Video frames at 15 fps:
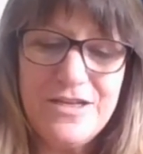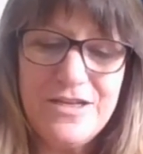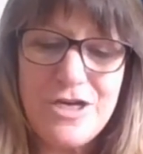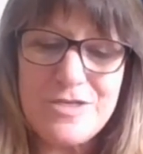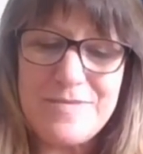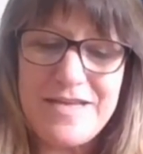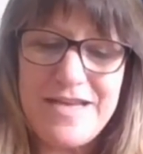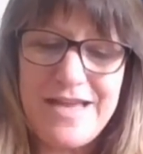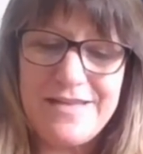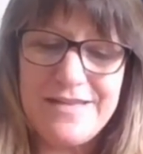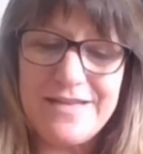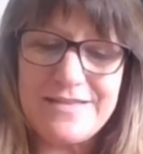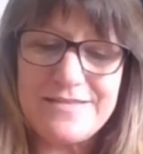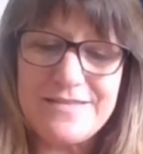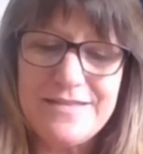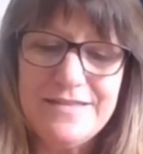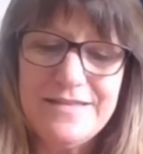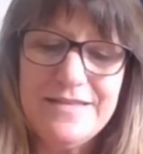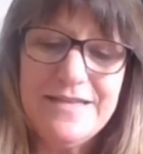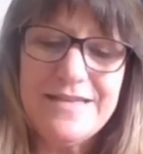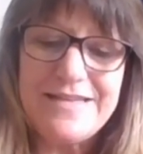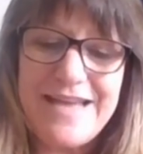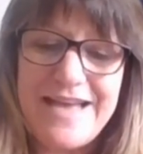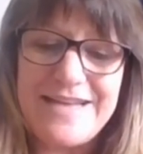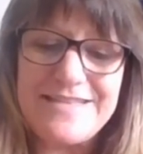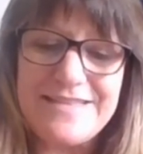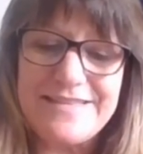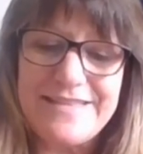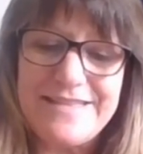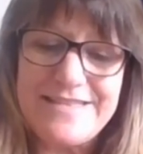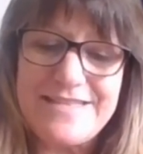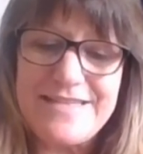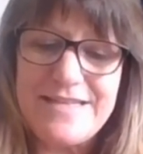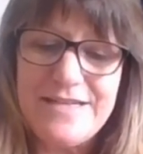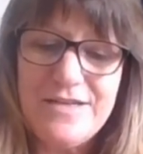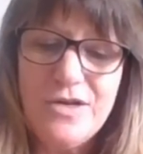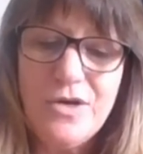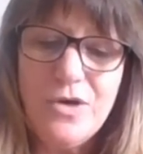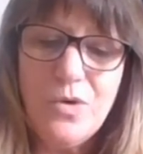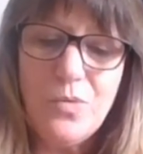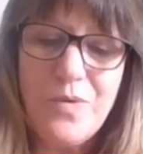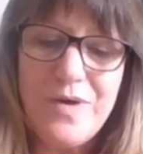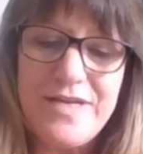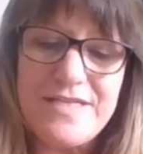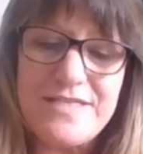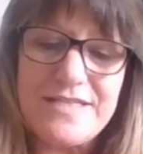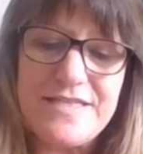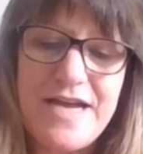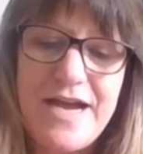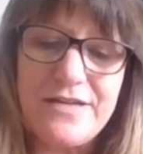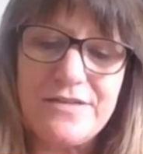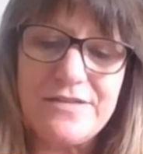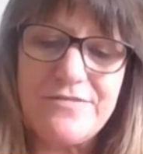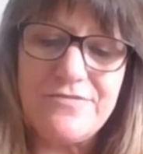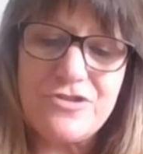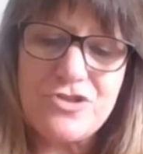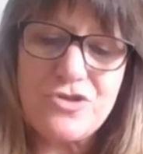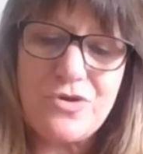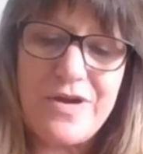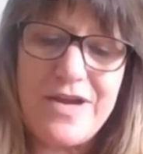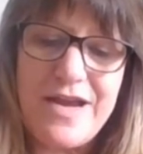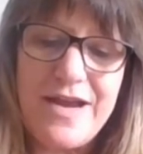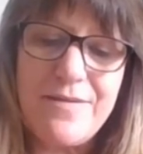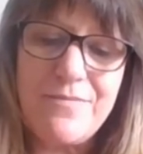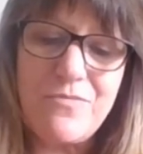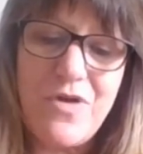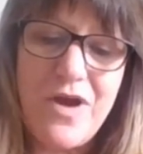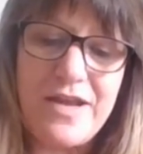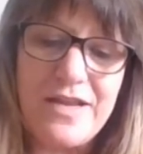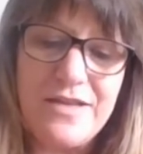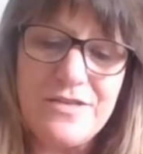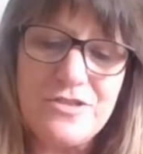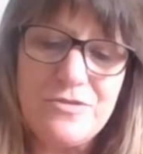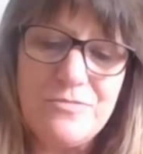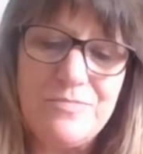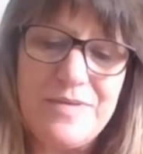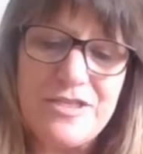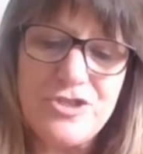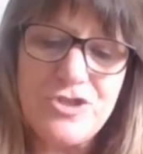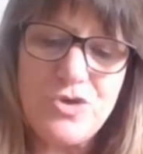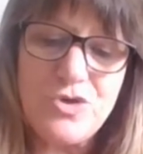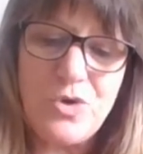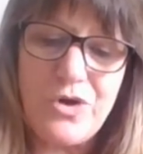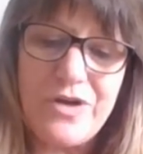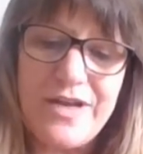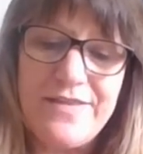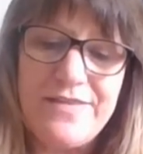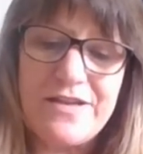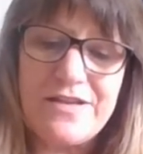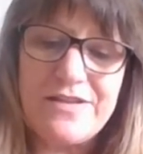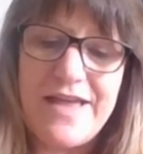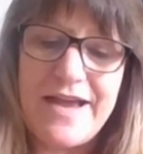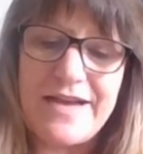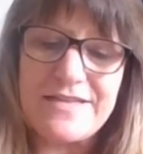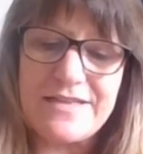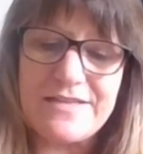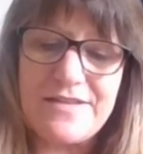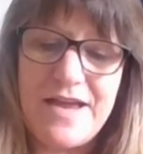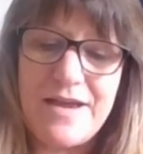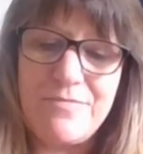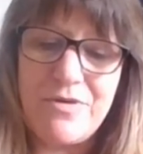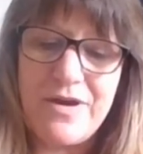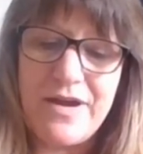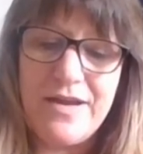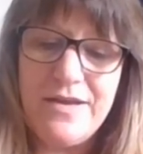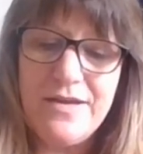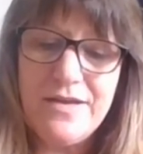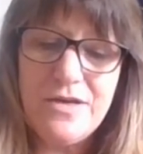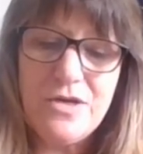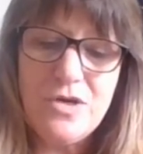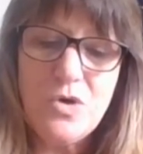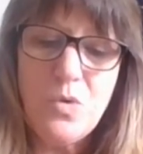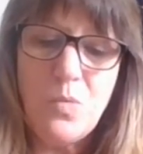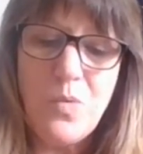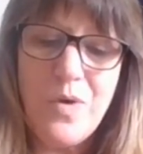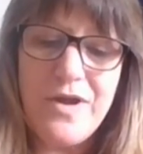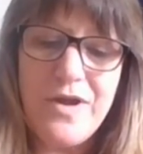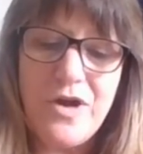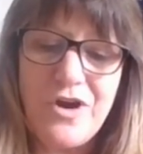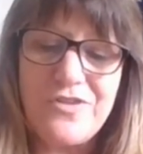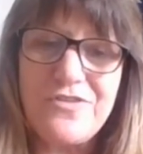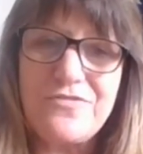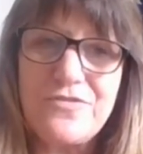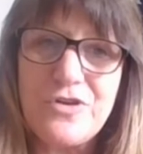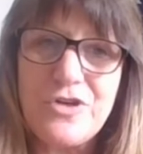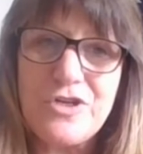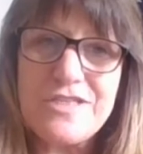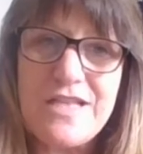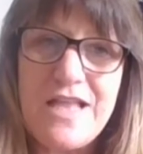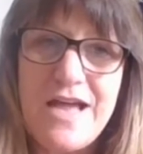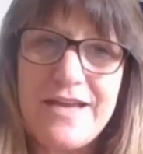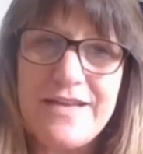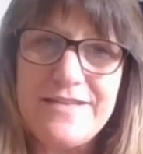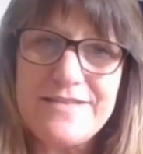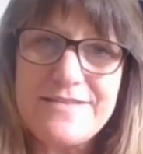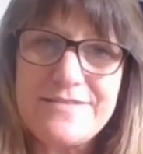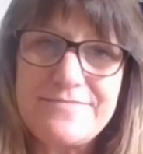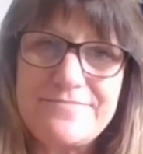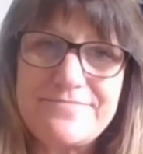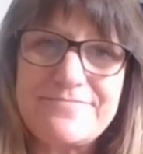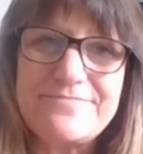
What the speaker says: Cosmic Catalyst. What is the title of the story I am writing to be stored in the Galactic Library? What are the first lines?